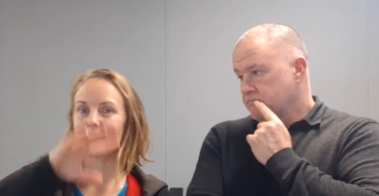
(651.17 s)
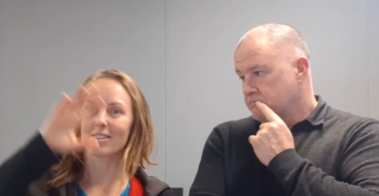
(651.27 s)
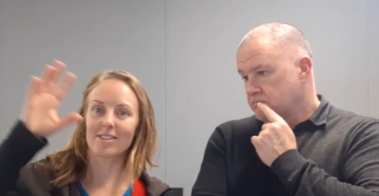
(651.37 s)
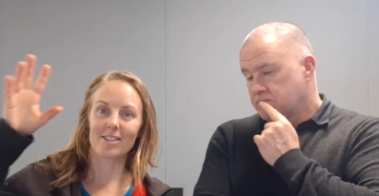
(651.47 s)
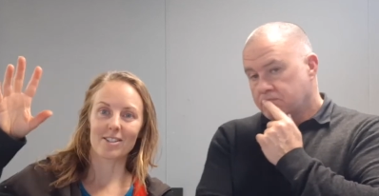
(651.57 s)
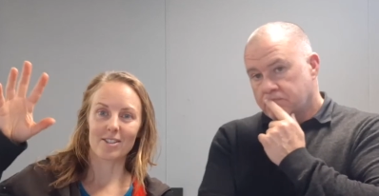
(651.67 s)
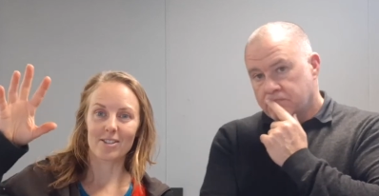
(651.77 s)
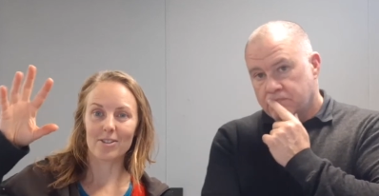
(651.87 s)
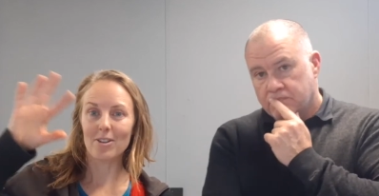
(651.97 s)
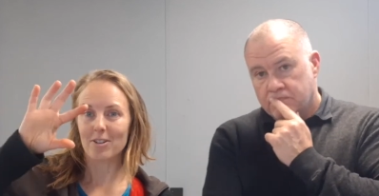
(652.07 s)
Speaker 1: this, it's a
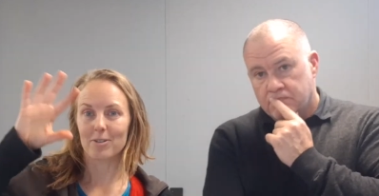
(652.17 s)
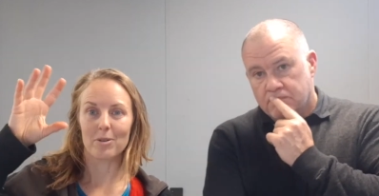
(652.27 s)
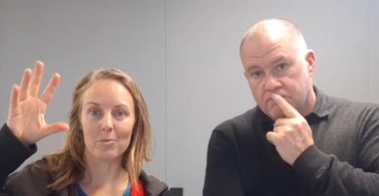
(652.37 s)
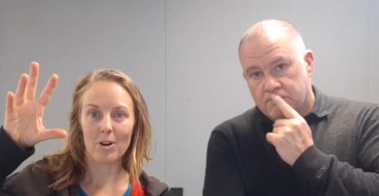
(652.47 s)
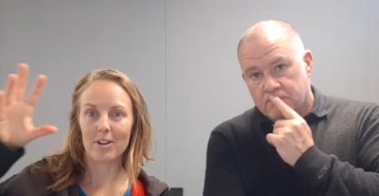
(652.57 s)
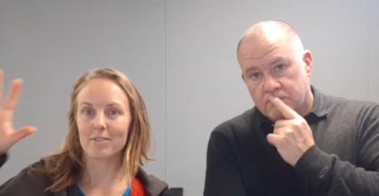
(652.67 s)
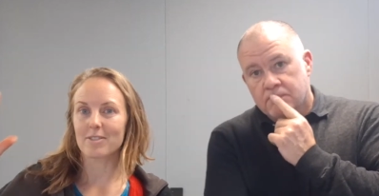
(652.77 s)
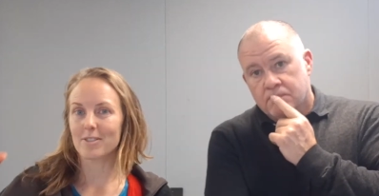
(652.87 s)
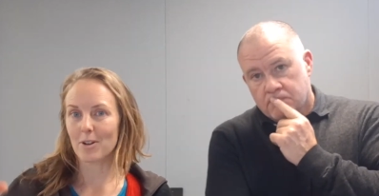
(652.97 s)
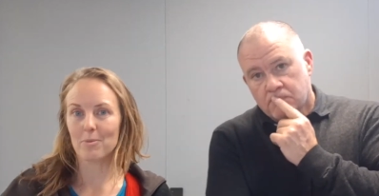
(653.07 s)
circle, what,
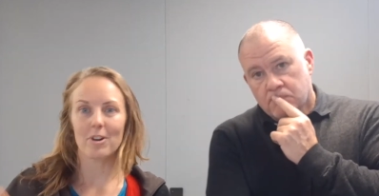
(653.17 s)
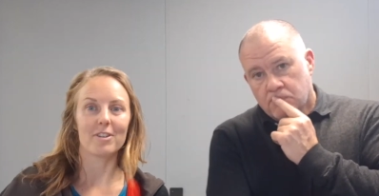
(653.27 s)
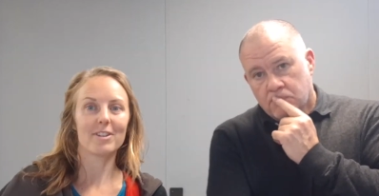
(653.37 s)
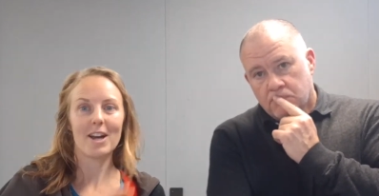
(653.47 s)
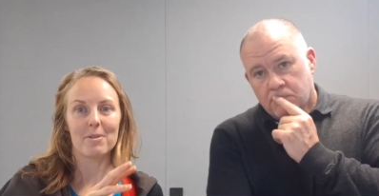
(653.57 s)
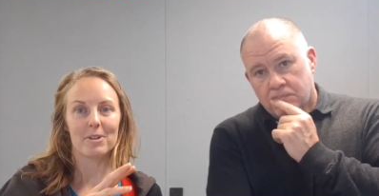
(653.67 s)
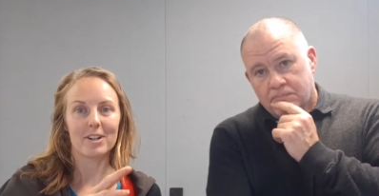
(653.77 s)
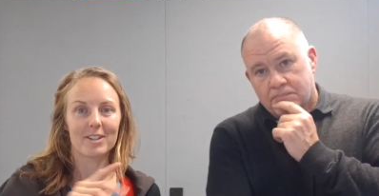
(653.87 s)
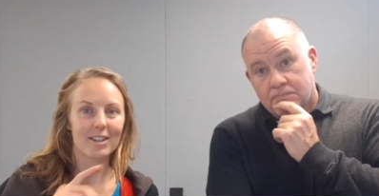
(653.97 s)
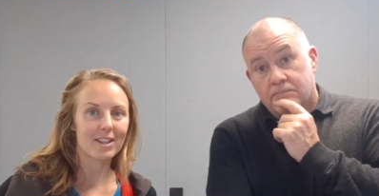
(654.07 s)
so what, now
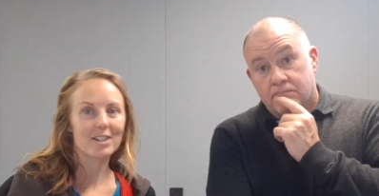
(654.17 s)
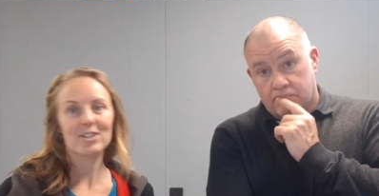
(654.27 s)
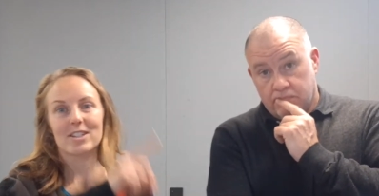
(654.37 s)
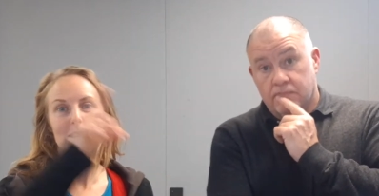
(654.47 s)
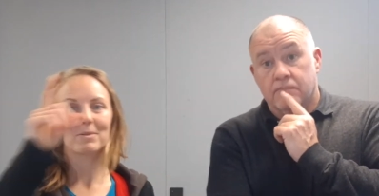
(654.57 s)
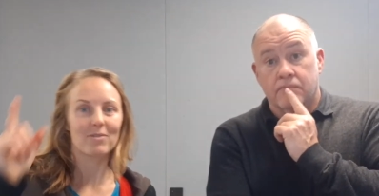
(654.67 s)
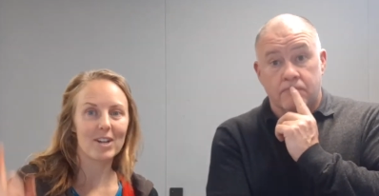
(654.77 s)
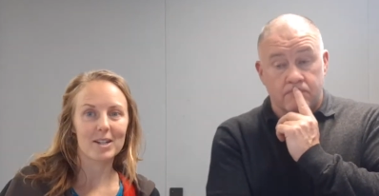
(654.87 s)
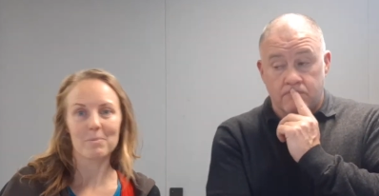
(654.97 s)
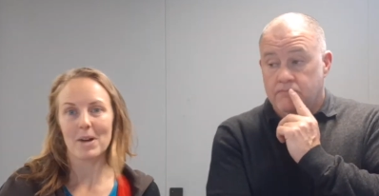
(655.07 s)
what, and then it just keeps
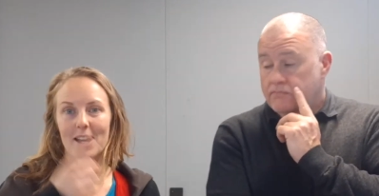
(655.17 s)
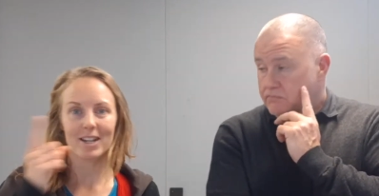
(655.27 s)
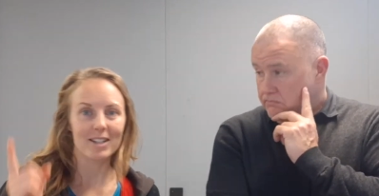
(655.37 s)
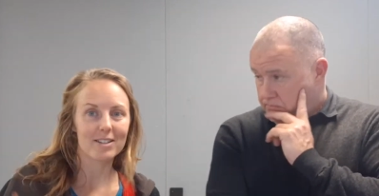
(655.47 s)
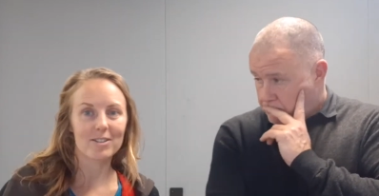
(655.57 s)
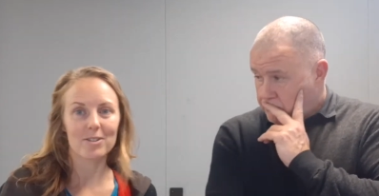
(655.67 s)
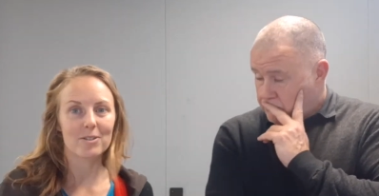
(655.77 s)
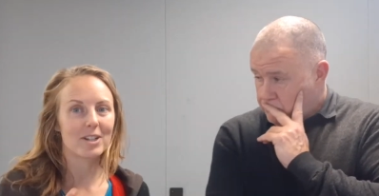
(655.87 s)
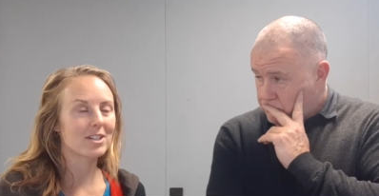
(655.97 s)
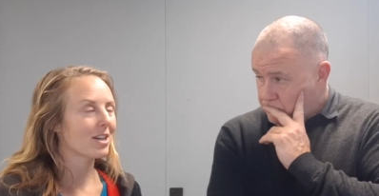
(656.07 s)
feeding back into
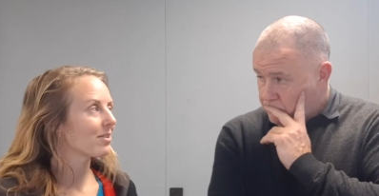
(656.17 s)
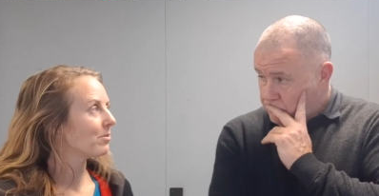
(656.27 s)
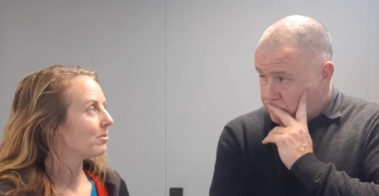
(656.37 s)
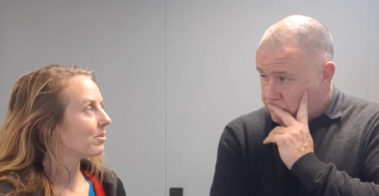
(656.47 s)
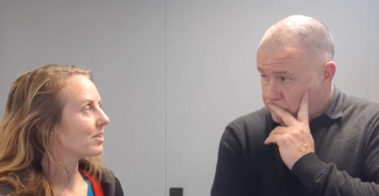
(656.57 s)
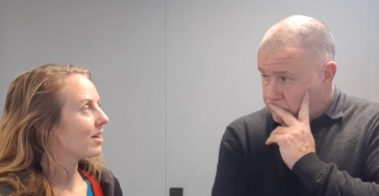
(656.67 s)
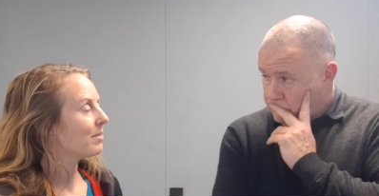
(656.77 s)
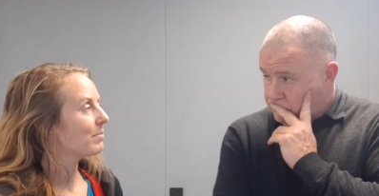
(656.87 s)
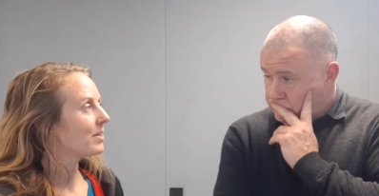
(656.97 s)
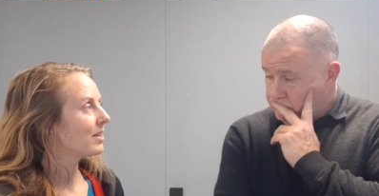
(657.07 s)
each other all the
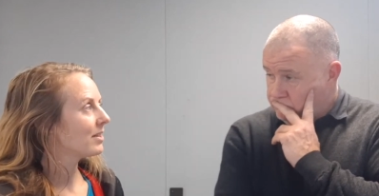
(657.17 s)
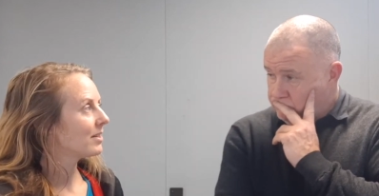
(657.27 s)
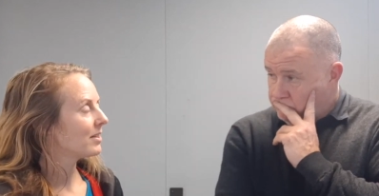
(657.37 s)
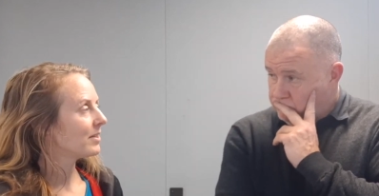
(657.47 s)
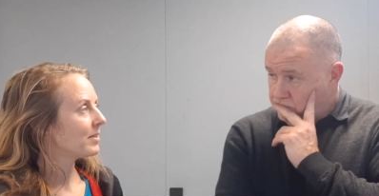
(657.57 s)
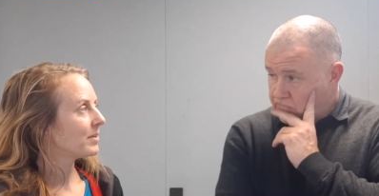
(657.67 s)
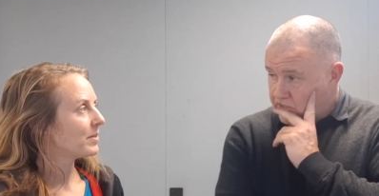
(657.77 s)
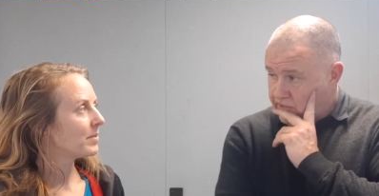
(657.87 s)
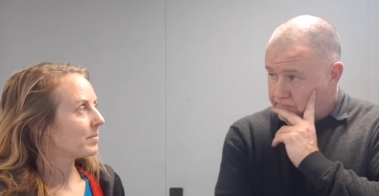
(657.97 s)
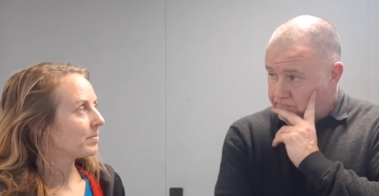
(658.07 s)
time.
Speaker 2: Mm.
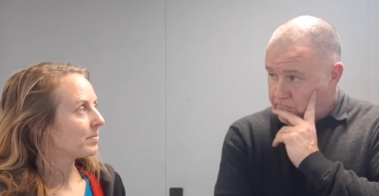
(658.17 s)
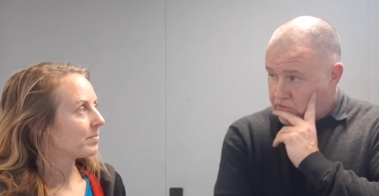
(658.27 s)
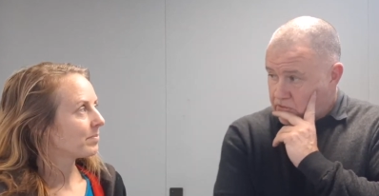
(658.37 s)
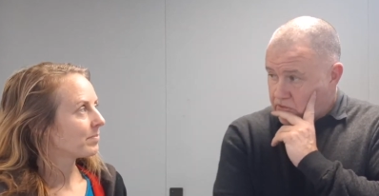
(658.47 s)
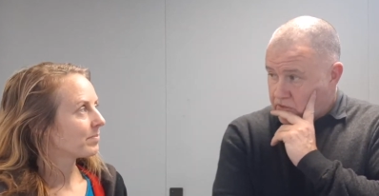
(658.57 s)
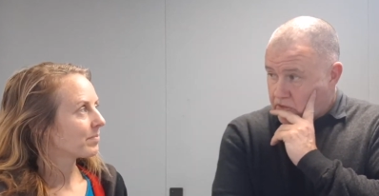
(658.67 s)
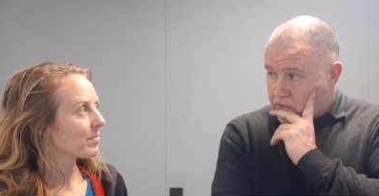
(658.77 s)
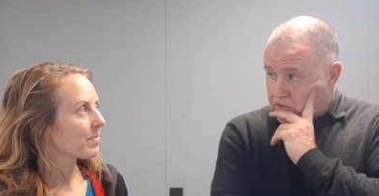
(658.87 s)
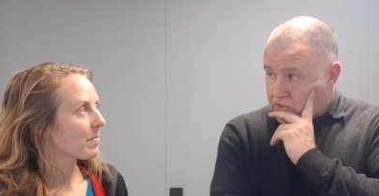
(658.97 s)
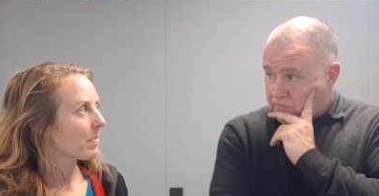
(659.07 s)
Yeah.
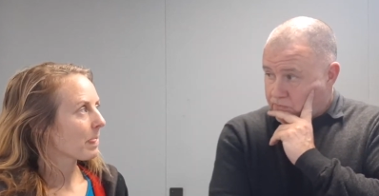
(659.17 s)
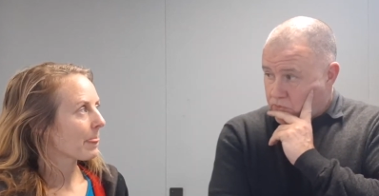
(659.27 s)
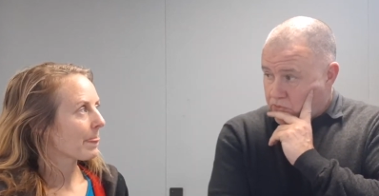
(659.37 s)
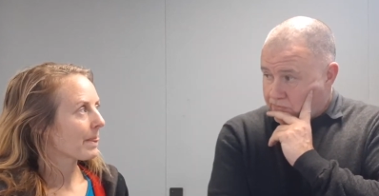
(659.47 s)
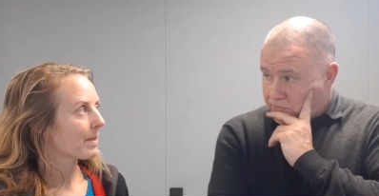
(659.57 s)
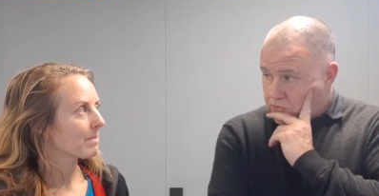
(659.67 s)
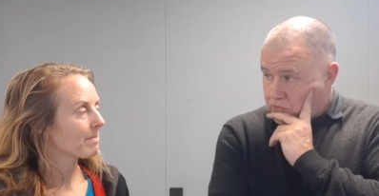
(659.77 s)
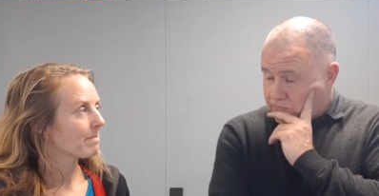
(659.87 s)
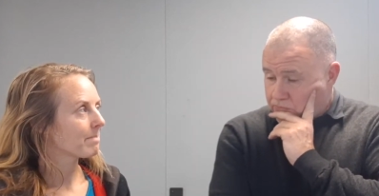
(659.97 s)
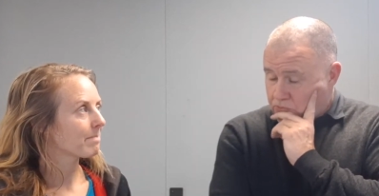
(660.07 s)
So for,
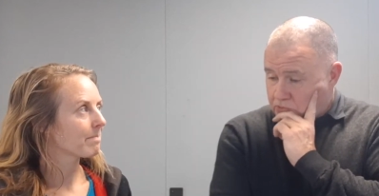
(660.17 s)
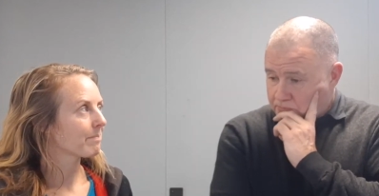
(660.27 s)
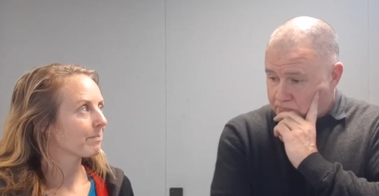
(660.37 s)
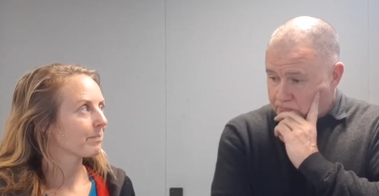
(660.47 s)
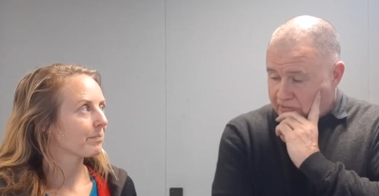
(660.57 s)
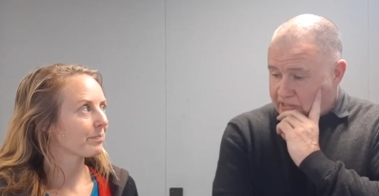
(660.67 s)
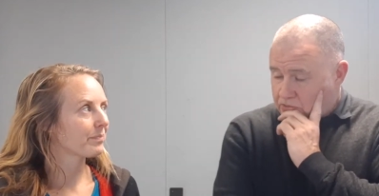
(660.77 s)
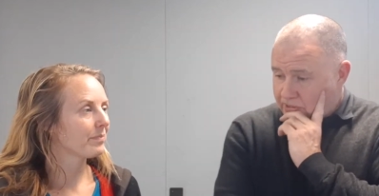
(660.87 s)
for, for me to